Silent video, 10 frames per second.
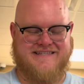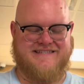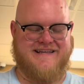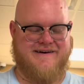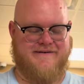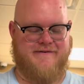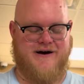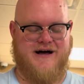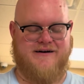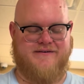
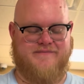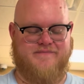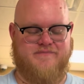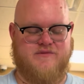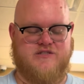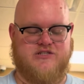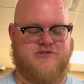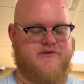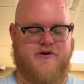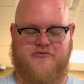So just
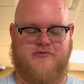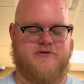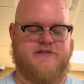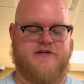don't force